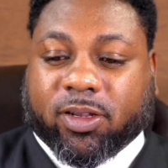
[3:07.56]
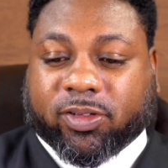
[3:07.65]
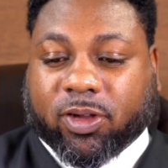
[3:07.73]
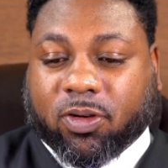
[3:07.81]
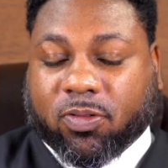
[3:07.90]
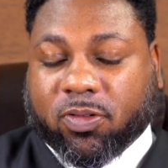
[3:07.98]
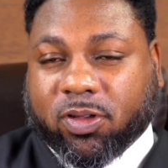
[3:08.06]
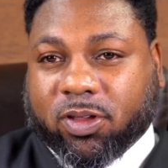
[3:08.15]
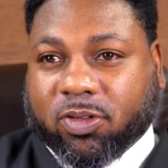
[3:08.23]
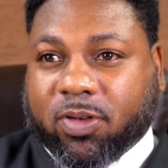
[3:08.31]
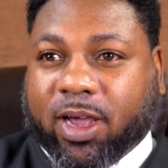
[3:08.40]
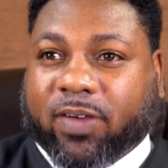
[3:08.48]
So
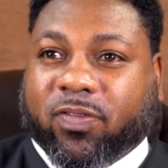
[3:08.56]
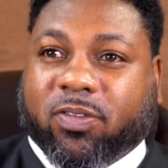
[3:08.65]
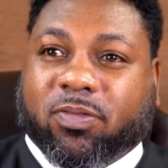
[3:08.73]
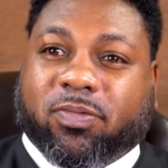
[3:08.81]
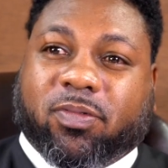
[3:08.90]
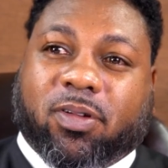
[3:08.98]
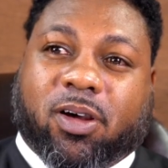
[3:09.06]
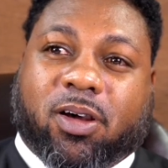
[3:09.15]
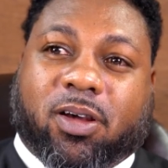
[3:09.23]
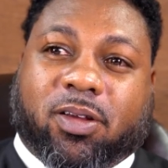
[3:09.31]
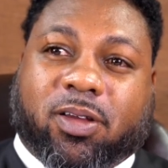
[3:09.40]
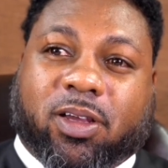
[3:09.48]
you have
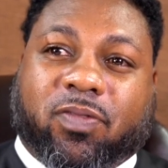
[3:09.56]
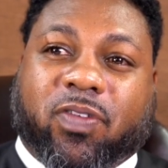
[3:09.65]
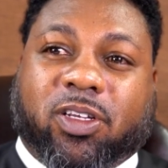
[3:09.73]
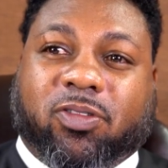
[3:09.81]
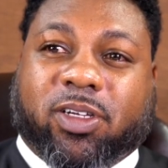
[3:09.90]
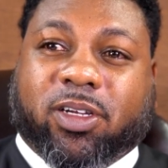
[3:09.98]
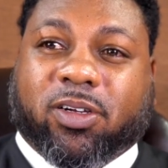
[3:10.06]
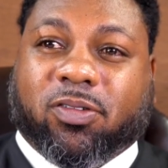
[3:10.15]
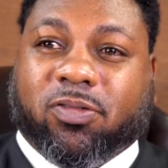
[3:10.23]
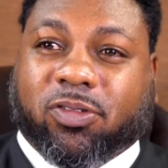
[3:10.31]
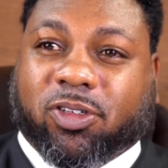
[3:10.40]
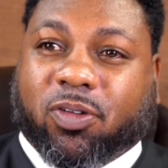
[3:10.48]
a individual here
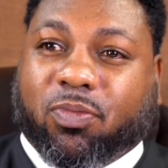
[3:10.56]
who's your